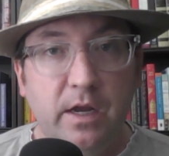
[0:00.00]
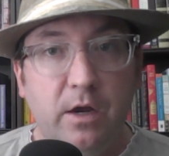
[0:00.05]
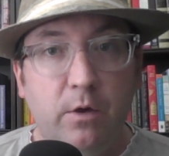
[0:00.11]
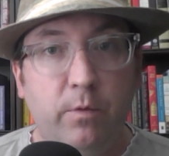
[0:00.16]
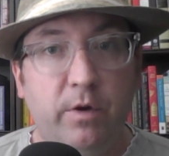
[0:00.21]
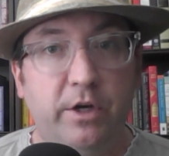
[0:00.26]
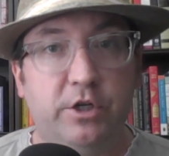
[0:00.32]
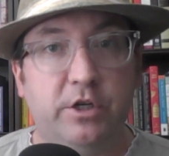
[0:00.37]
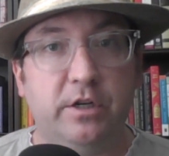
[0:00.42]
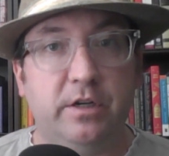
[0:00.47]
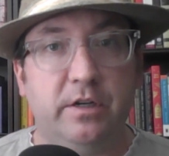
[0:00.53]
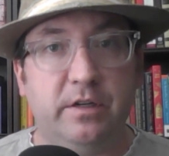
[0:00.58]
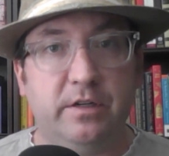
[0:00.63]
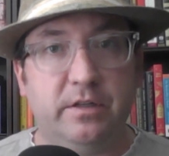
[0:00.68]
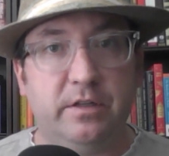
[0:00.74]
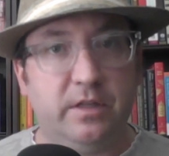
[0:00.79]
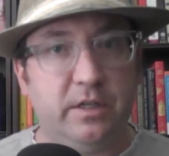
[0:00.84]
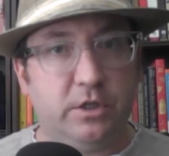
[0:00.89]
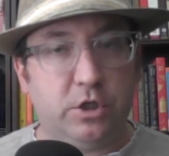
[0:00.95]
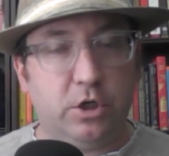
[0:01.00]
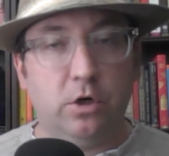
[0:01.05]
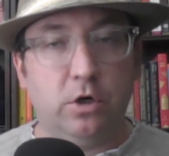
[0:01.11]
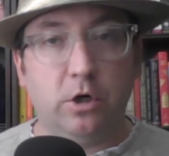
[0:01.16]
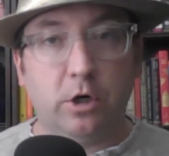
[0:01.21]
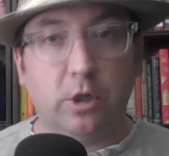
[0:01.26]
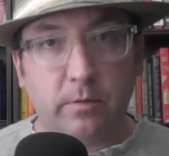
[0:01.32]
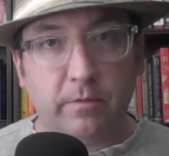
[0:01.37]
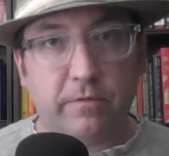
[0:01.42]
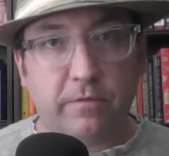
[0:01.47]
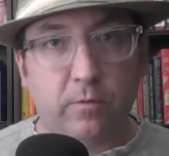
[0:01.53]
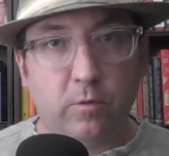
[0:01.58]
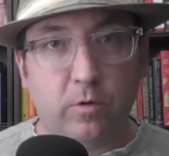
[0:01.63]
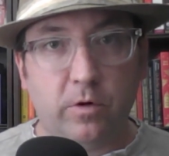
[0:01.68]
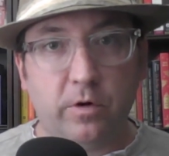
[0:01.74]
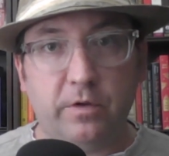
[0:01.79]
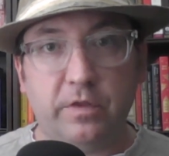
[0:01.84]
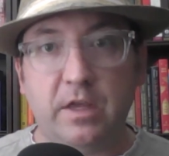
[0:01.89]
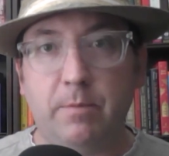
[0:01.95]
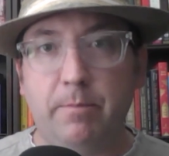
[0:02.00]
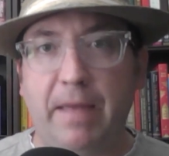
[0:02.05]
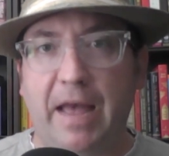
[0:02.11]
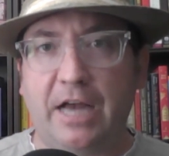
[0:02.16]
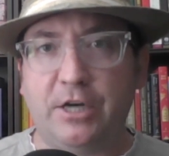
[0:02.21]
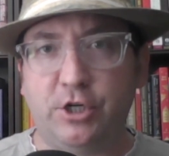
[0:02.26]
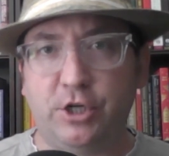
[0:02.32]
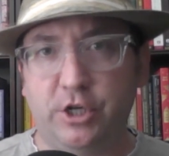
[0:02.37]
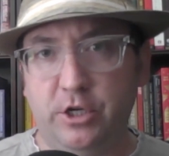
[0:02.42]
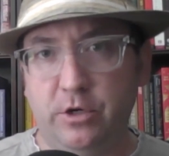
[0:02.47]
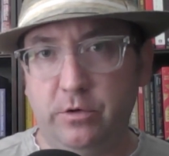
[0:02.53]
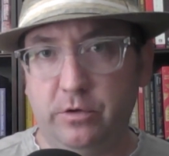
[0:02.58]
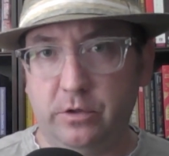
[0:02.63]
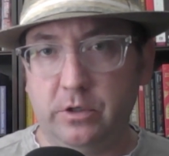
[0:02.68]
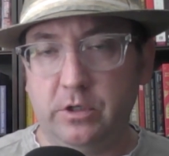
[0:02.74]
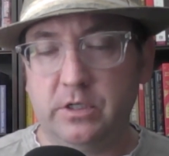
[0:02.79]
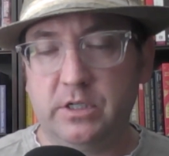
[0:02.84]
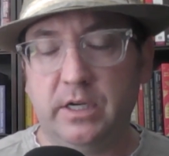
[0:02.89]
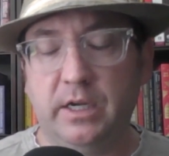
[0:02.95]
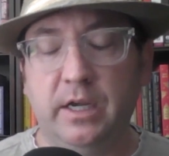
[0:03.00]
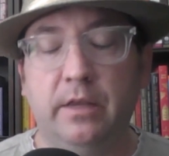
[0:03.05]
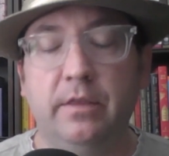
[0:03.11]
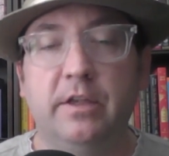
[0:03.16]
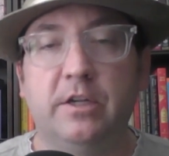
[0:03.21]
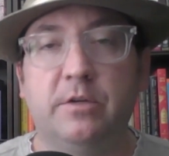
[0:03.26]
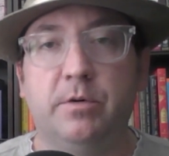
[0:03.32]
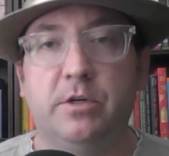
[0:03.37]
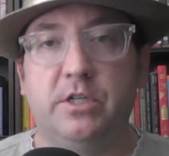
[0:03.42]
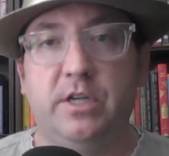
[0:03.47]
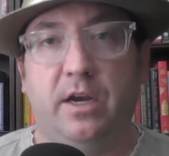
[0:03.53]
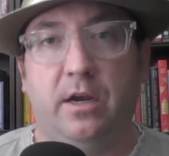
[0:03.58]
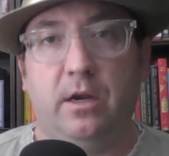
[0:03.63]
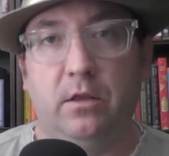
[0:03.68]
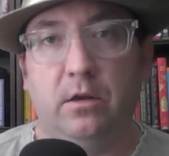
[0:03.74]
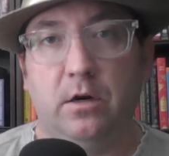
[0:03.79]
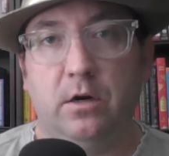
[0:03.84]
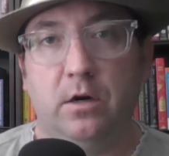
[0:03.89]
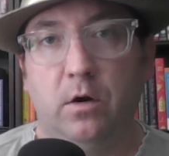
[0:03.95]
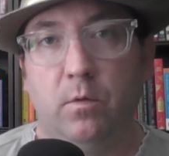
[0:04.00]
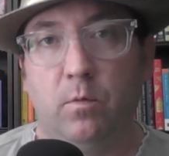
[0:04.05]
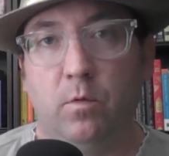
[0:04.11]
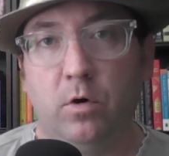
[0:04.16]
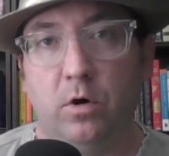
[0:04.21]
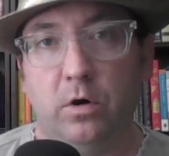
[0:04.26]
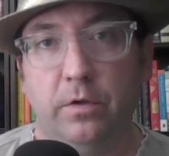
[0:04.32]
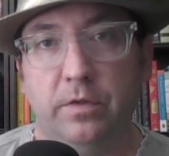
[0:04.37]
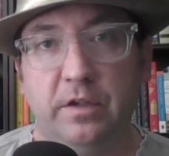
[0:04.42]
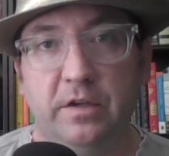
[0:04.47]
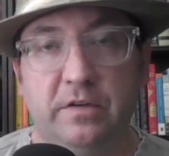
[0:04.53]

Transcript: which is the term for the magic users in this particular world.